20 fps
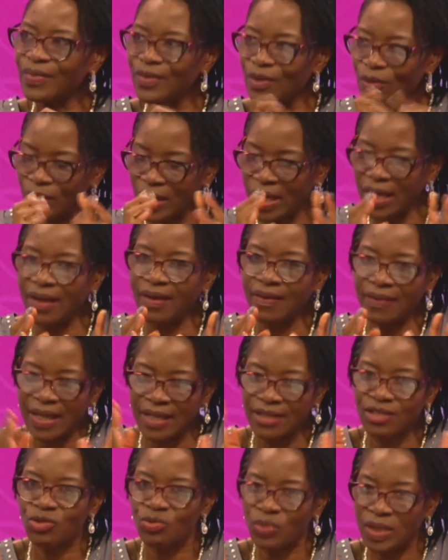Okay,
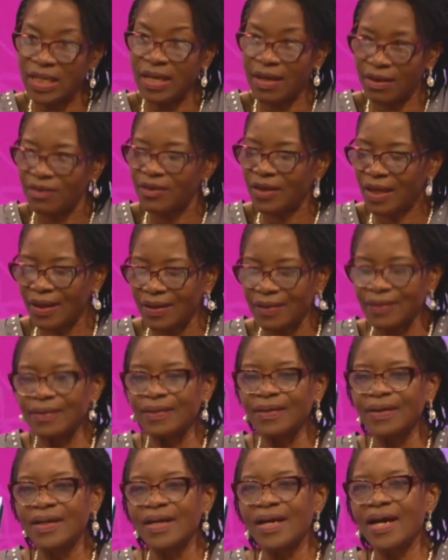that's really a thing.
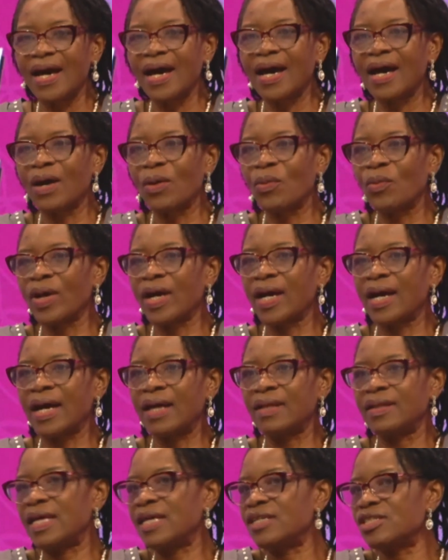
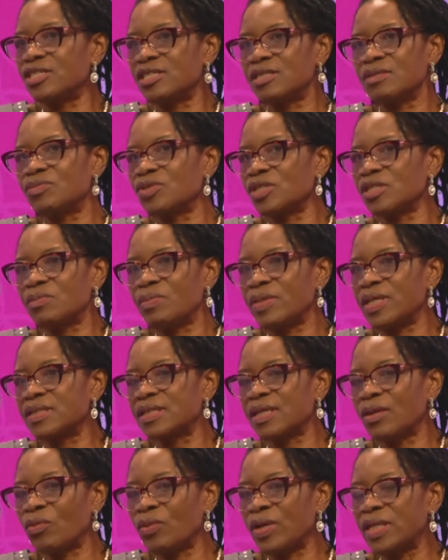And ageism just means
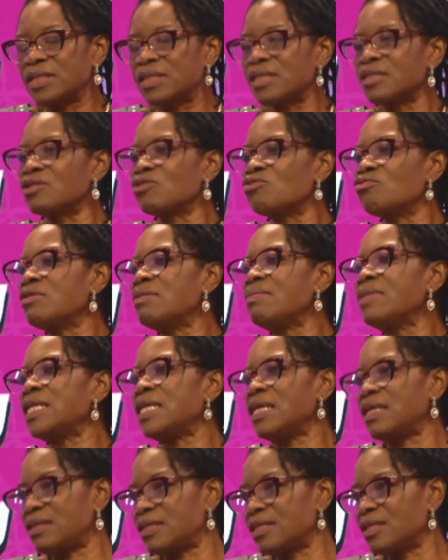that we're
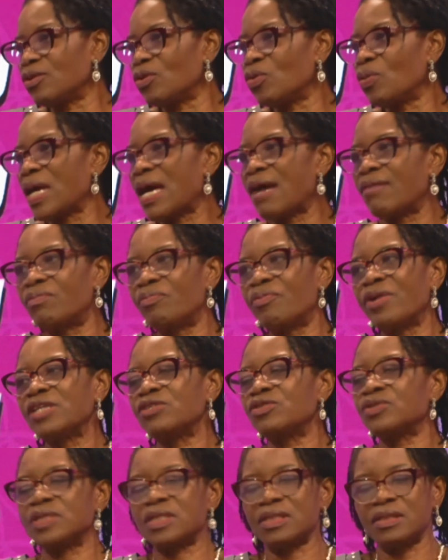discriminating, or we have
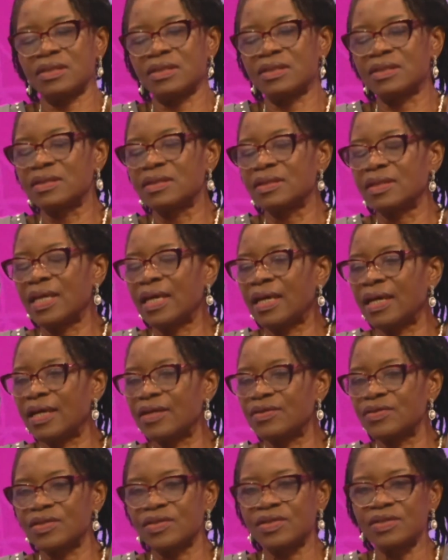prejudice
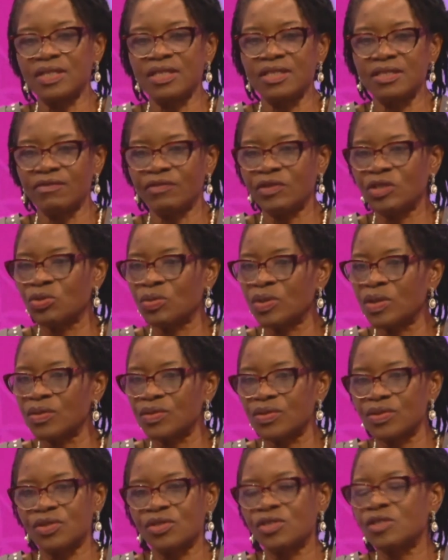against
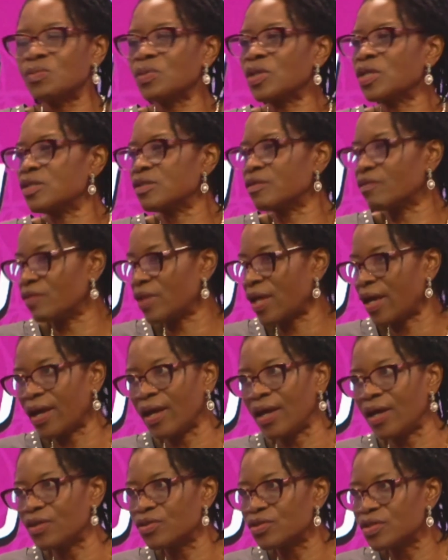individuals just because of their
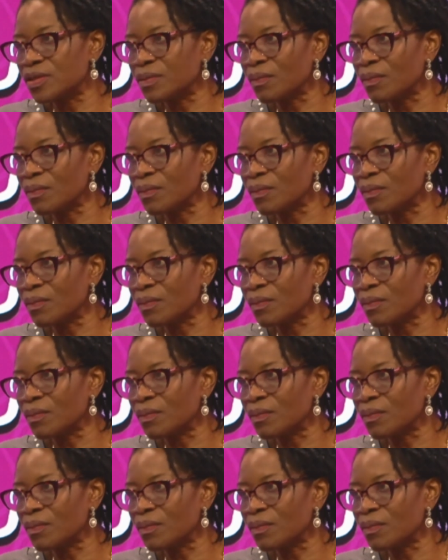age.